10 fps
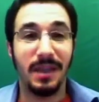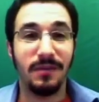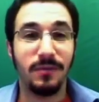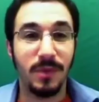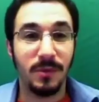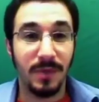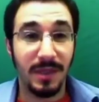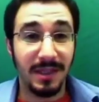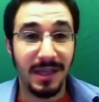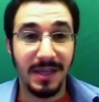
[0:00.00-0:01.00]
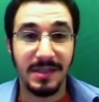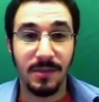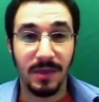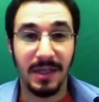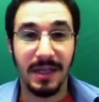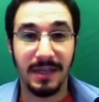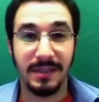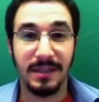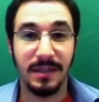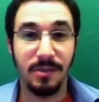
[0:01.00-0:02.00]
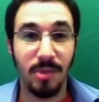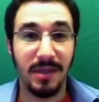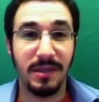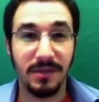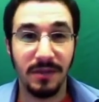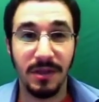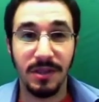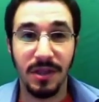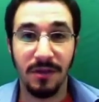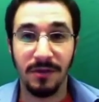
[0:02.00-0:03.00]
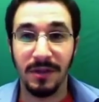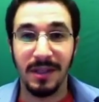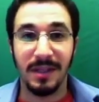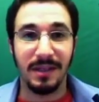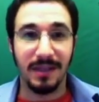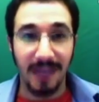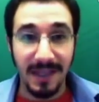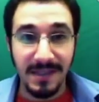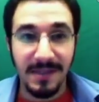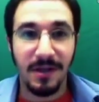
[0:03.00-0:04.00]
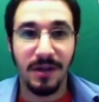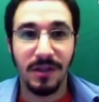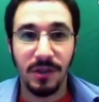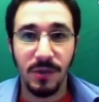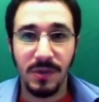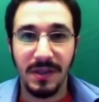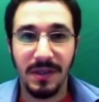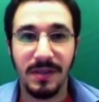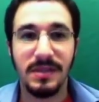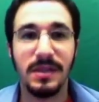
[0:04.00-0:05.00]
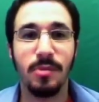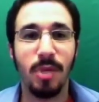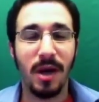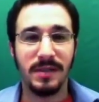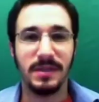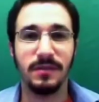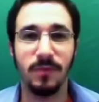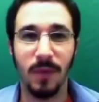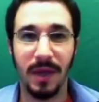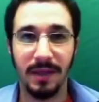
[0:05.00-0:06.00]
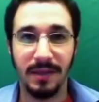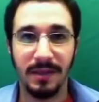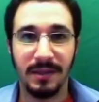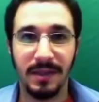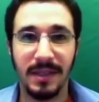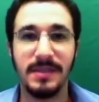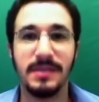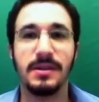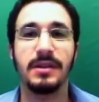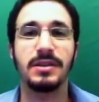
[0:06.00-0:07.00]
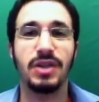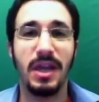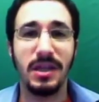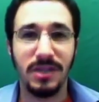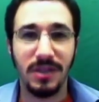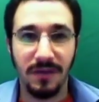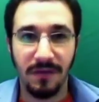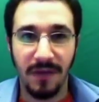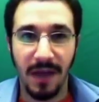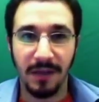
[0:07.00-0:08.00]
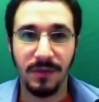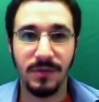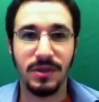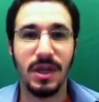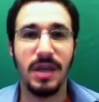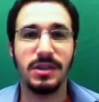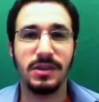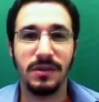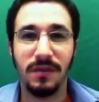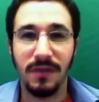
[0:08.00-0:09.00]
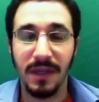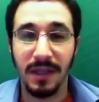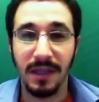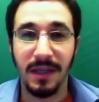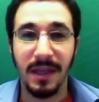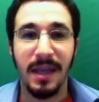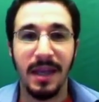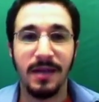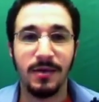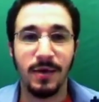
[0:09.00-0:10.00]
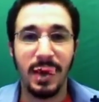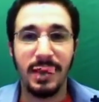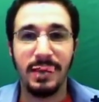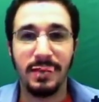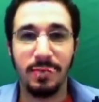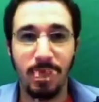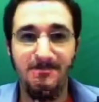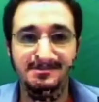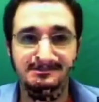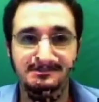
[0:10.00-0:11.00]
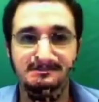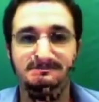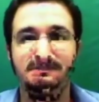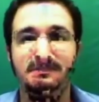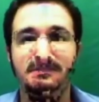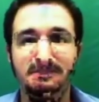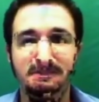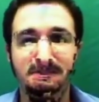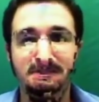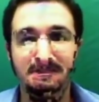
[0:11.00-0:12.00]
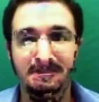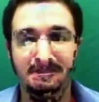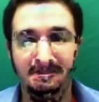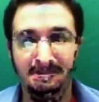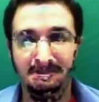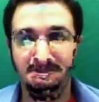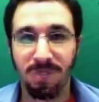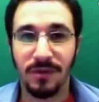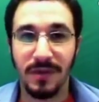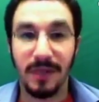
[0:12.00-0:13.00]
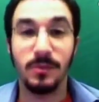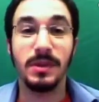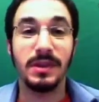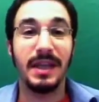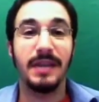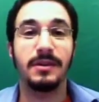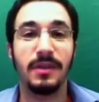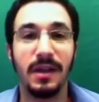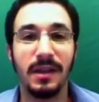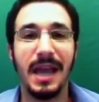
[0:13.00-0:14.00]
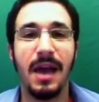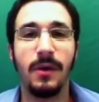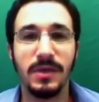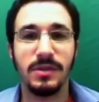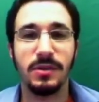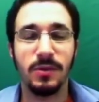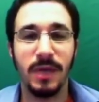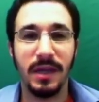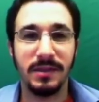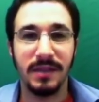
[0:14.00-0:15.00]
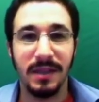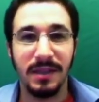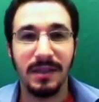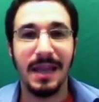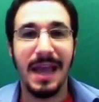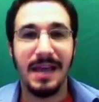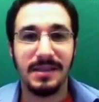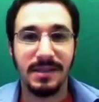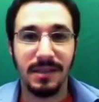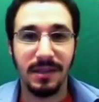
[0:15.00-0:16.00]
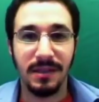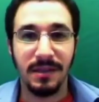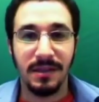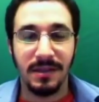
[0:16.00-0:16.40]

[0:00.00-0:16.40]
if we realize that we're connected and dependent on each other, let's start using this in a positive way. Let's start changing the values, changing the thinking, and creating the basis for a new culture that will later allow us to create lasting